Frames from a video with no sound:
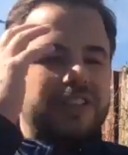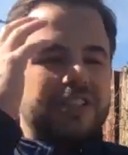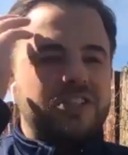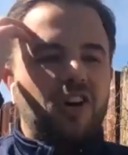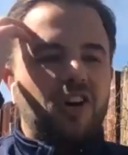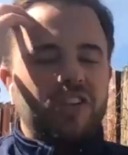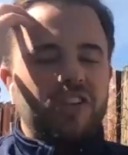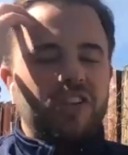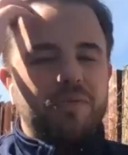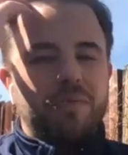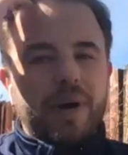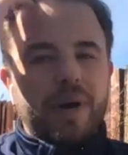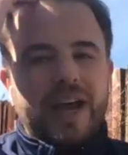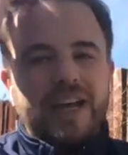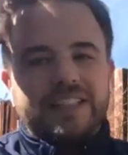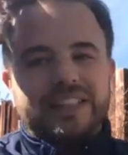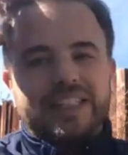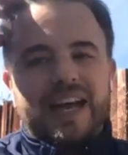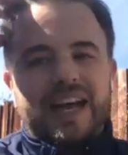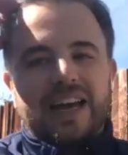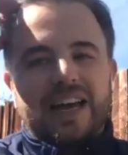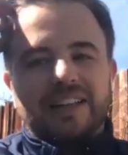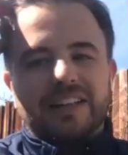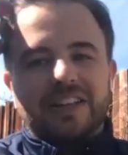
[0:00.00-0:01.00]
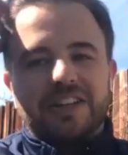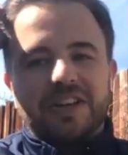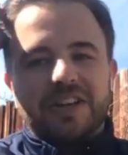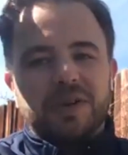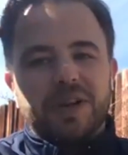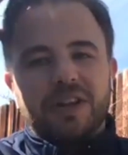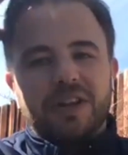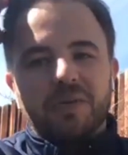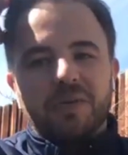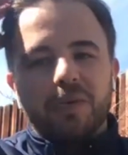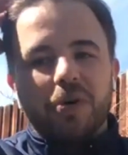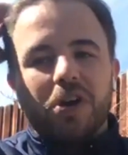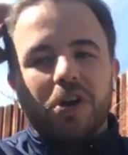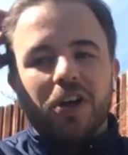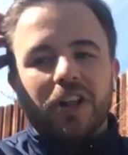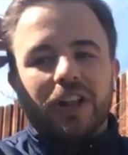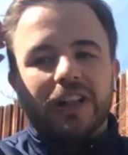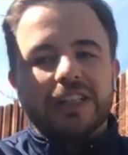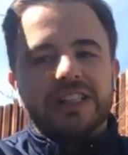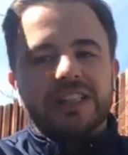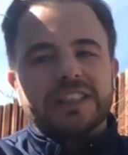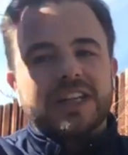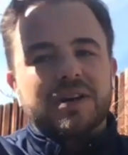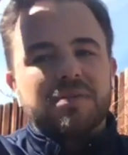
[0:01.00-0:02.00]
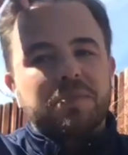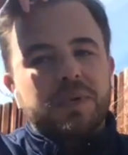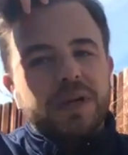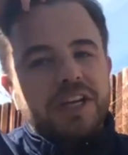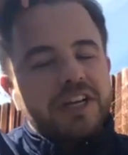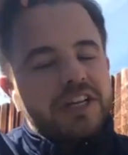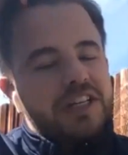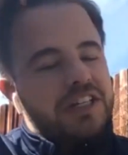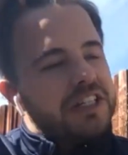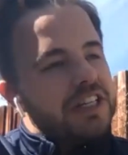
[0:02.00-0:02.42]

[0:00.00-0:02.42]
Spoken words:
not the best attitude in the world, is it? Because